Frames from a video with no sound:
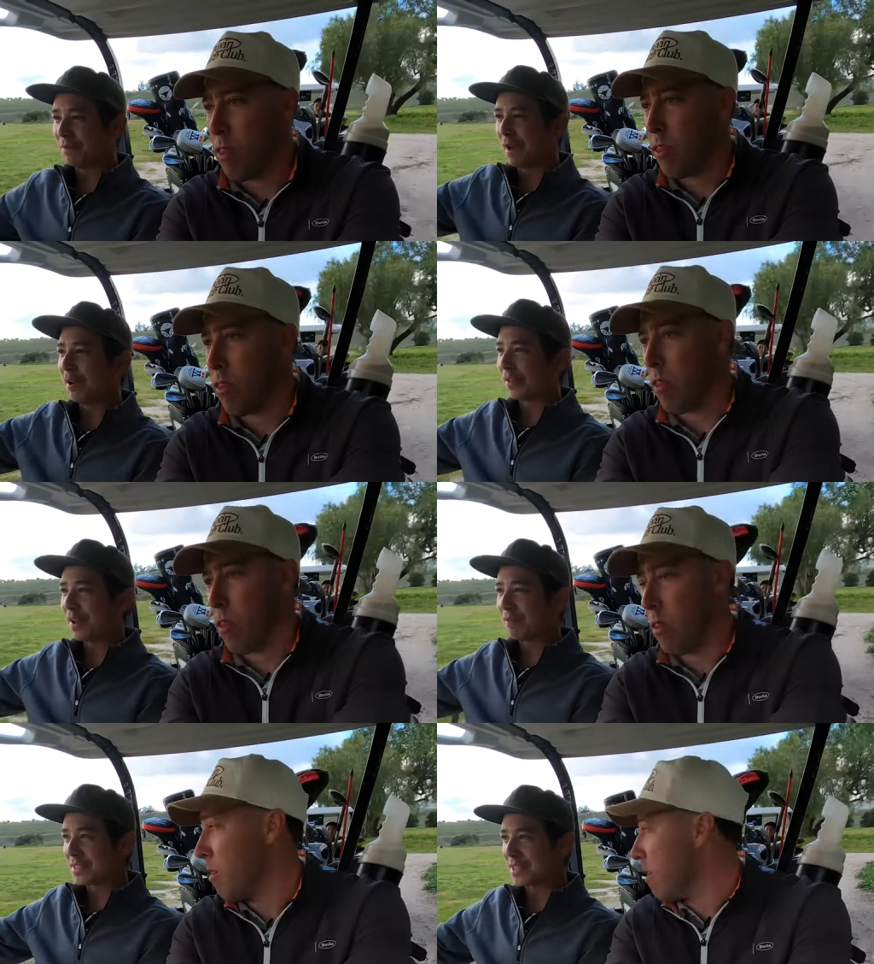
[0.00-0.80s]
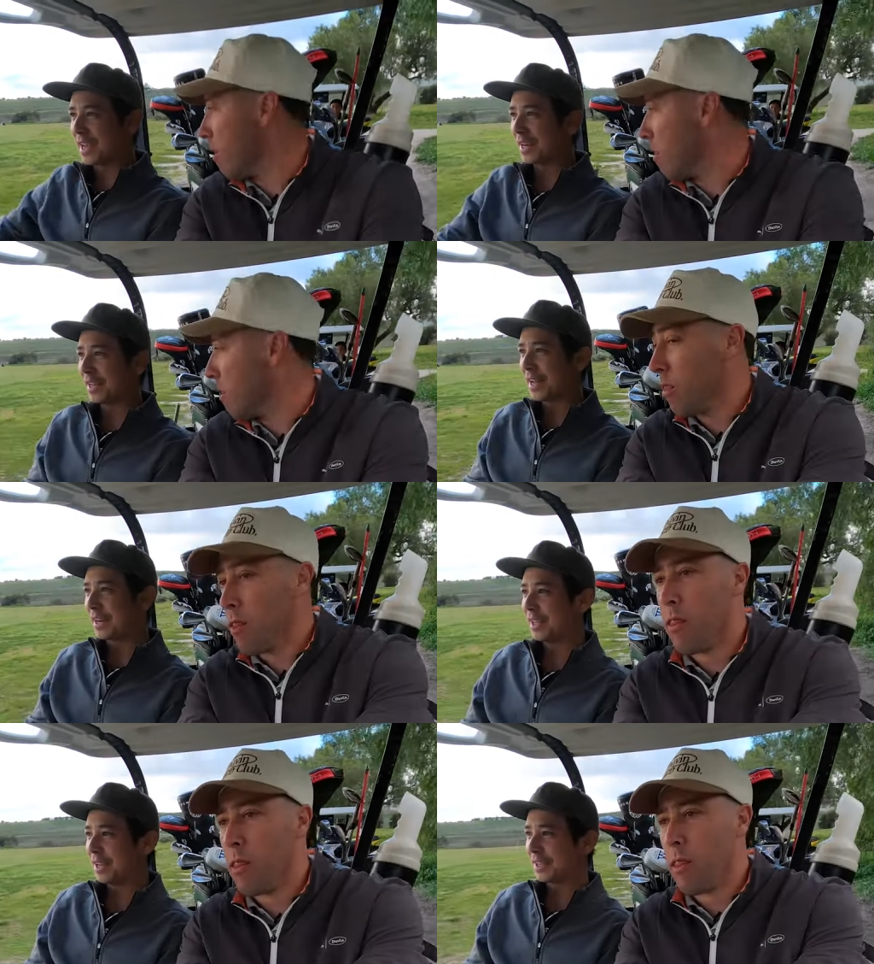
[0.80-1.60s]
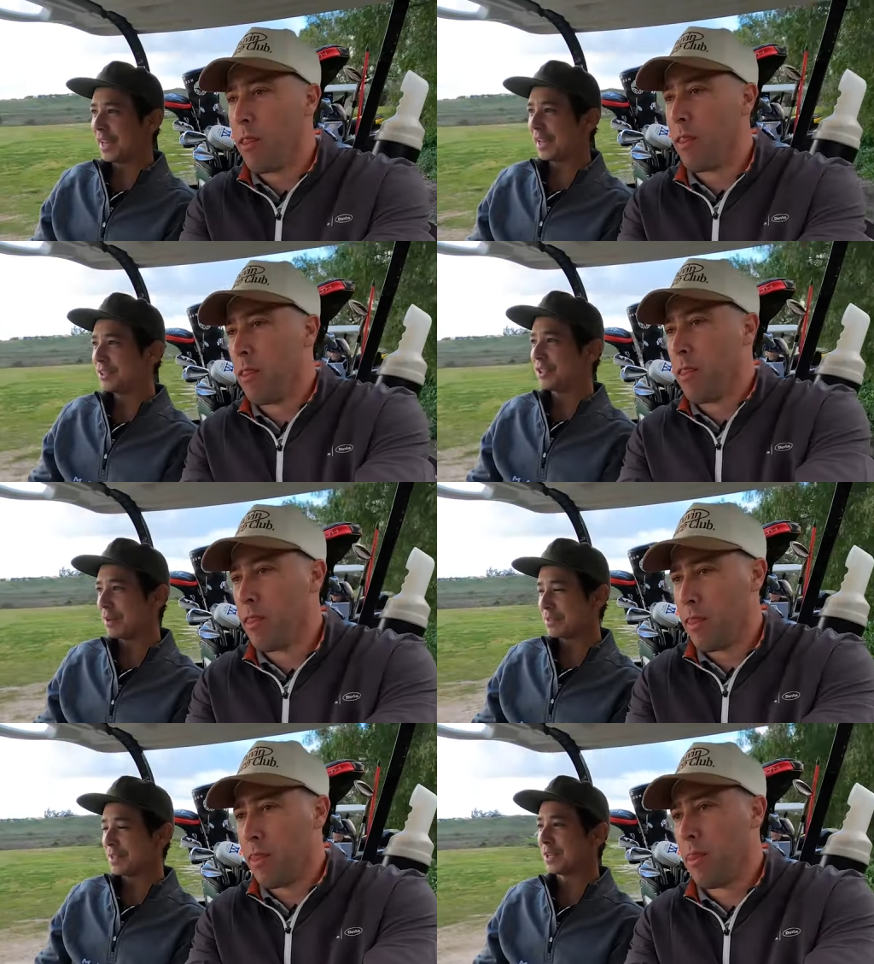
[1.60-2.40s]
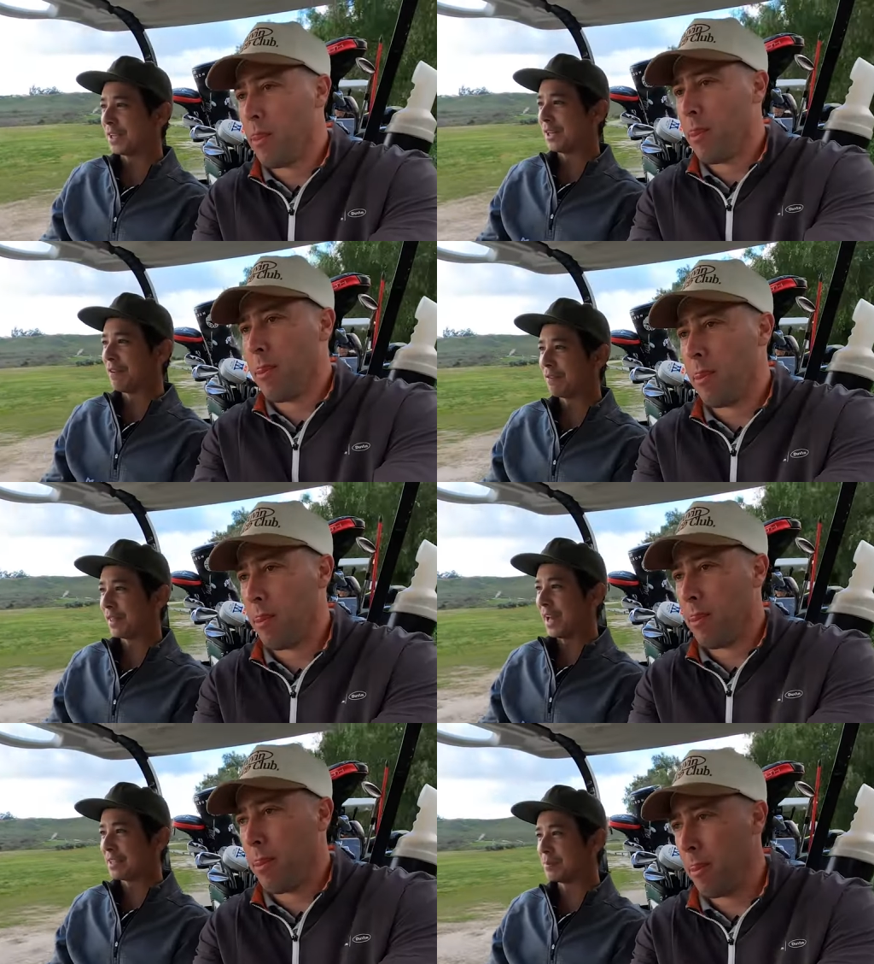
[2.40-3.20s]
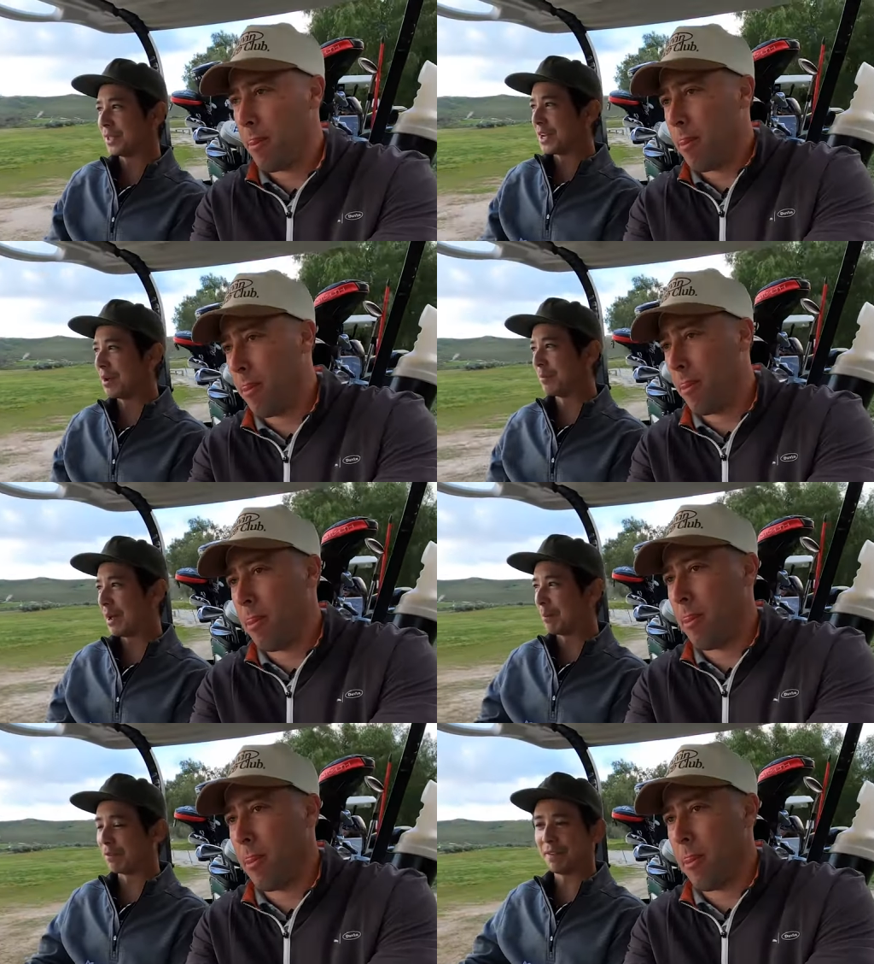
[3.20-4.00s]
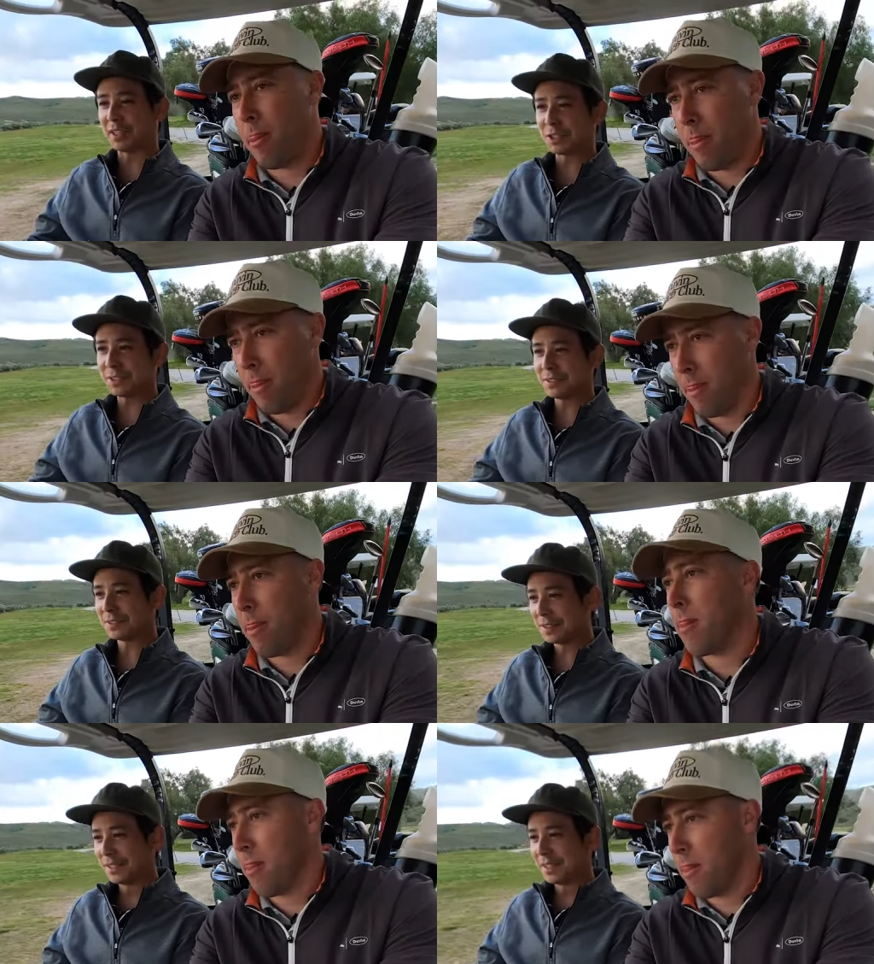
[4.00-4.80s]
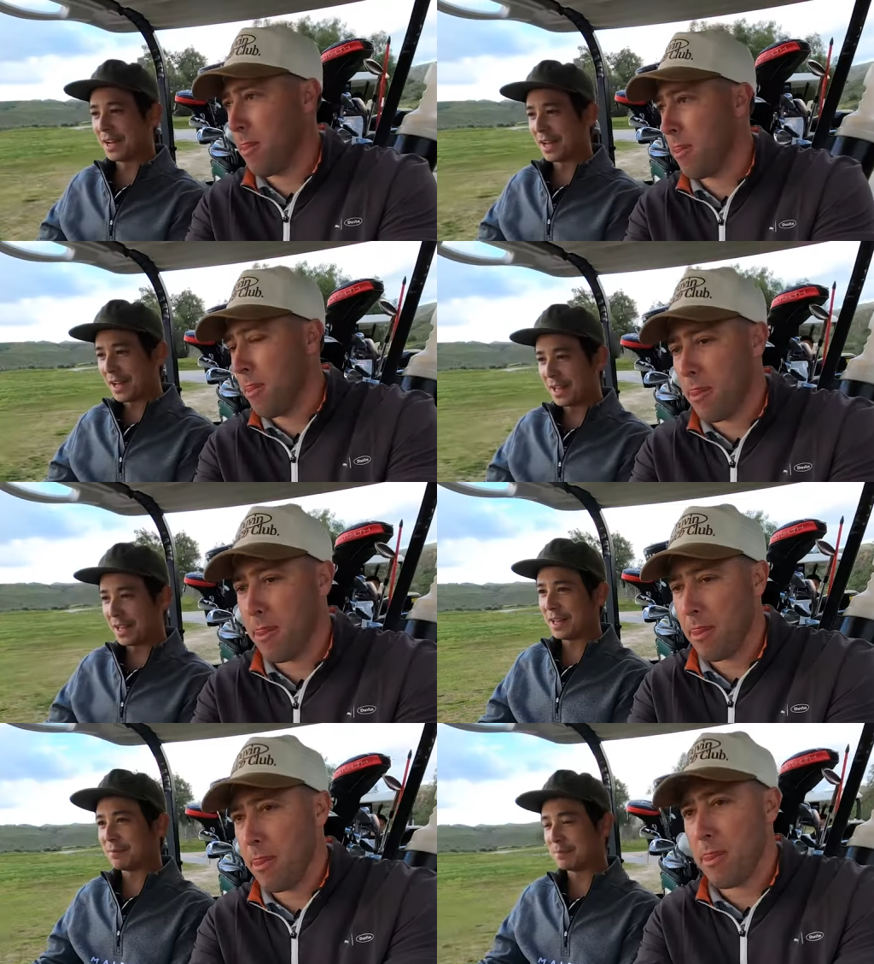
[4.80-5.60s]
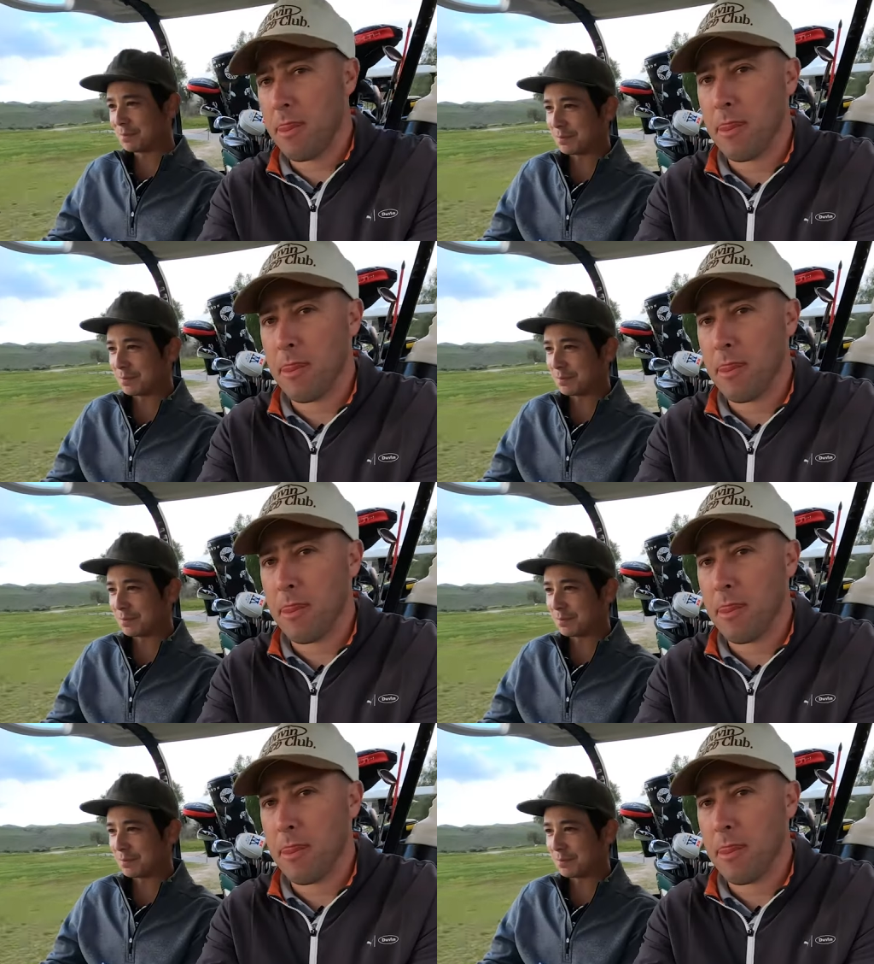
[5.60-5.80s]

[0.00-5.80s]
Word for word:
Speaker 1: fell in love with skating at a young age. I was lucky enough for that to become my profession, uh,